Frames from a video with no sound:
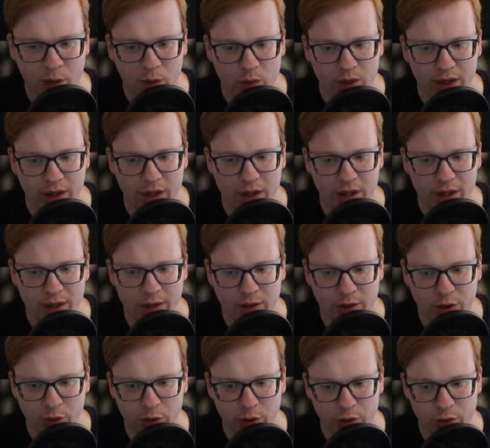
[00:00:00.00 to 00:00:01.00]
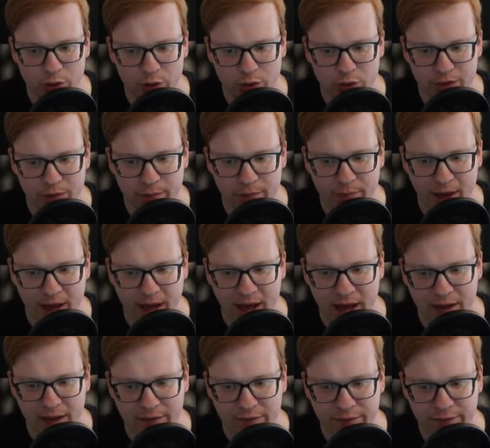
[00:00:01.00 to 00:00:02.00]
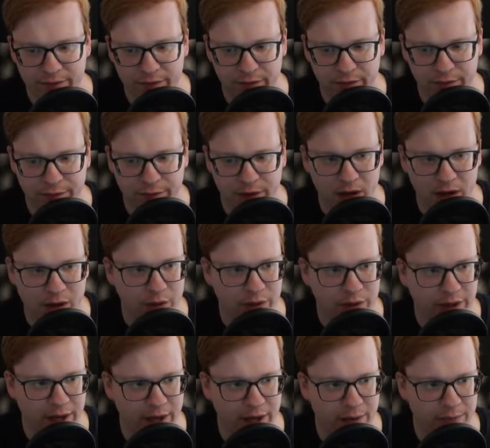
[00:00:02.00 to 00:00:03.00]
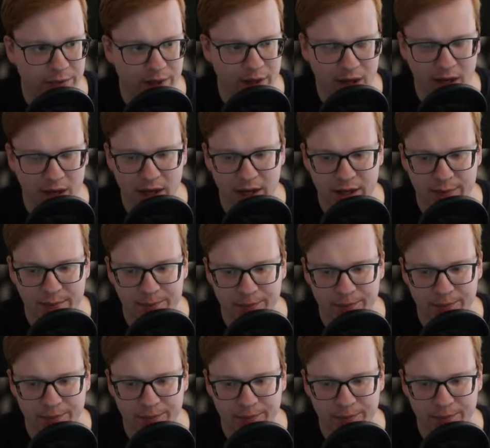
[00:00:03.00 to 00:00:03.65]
We go to the path of our API.